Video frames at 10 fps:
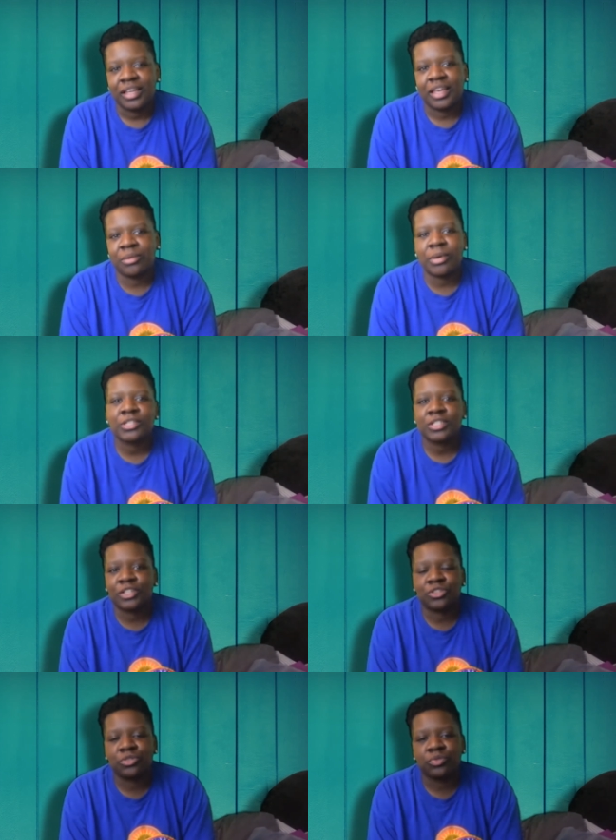And basically
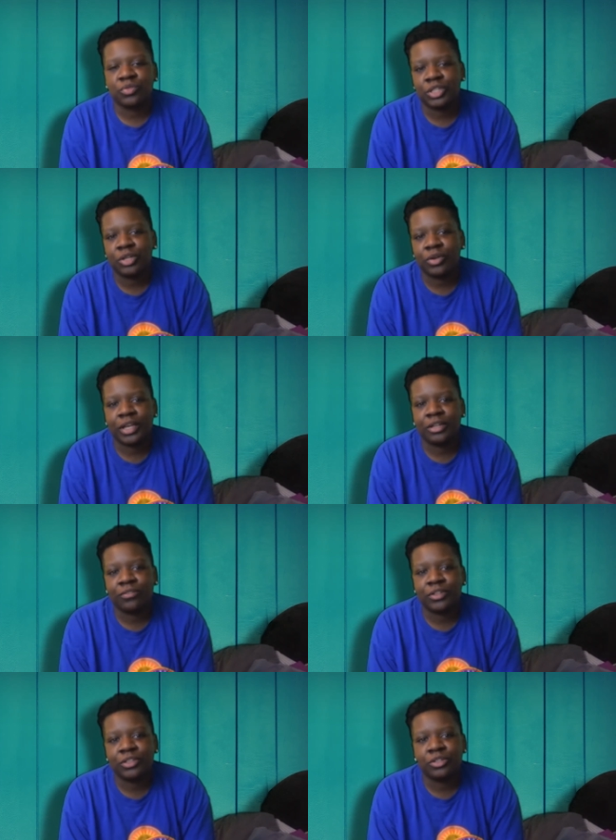I just do video, I
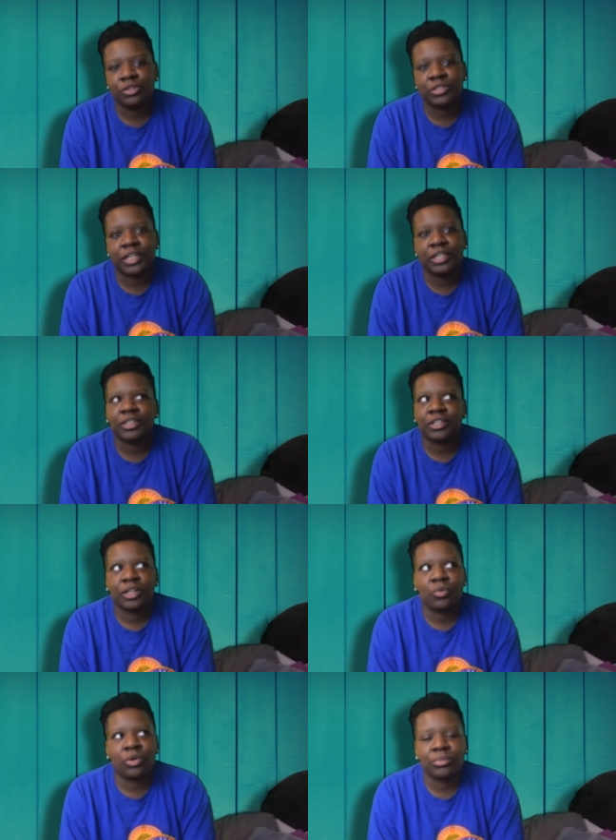edit videos, anything
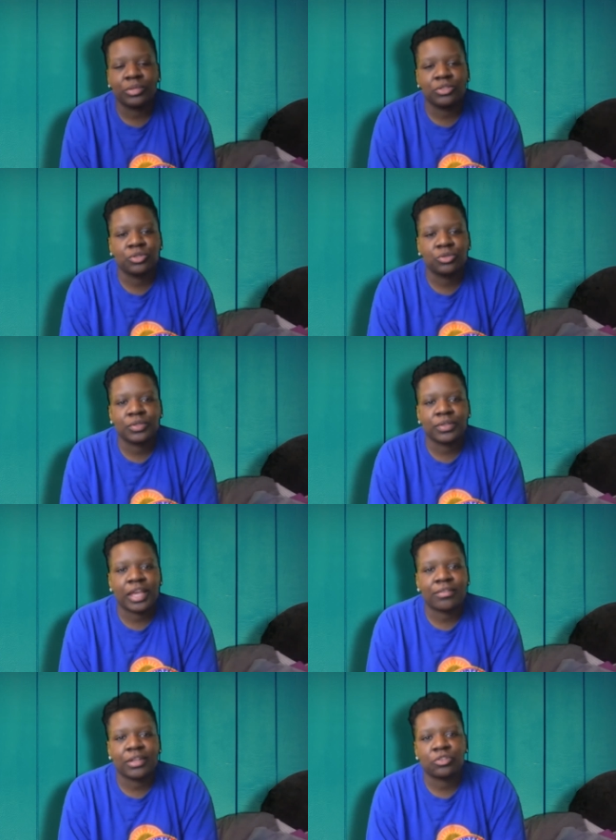they want me to do. So they
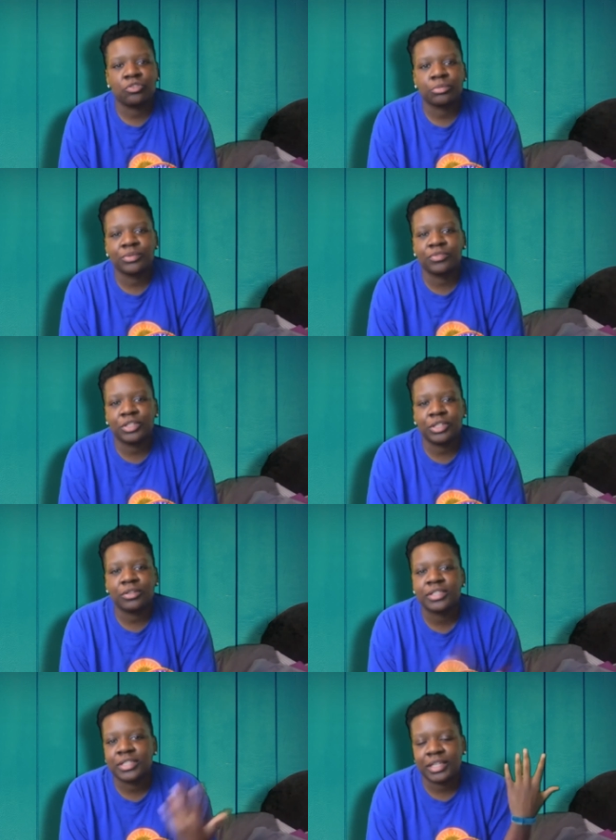have like a corporate
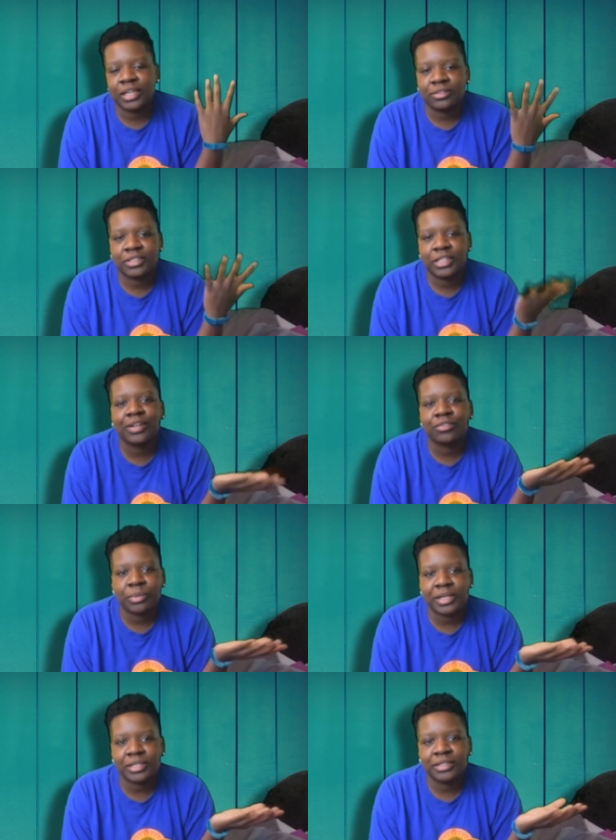video they send out to
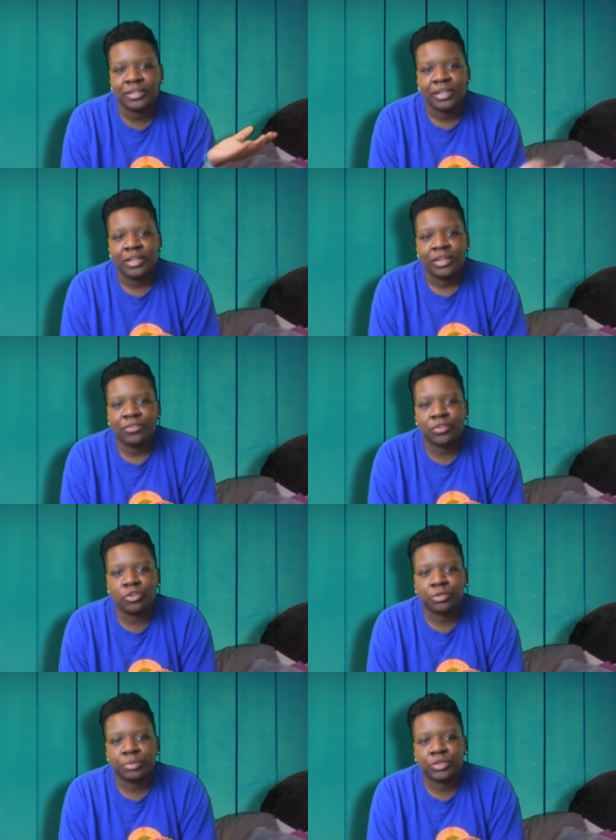everybody for
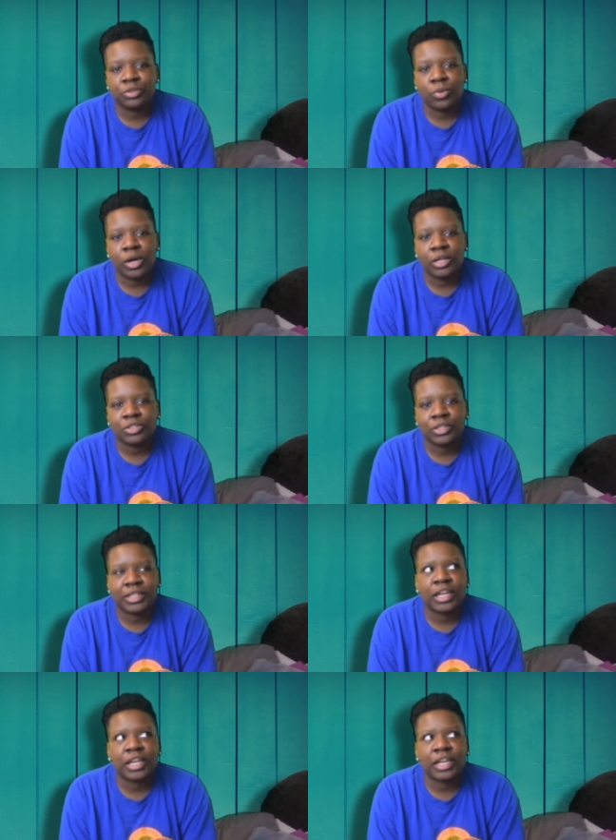corporate to watch. Like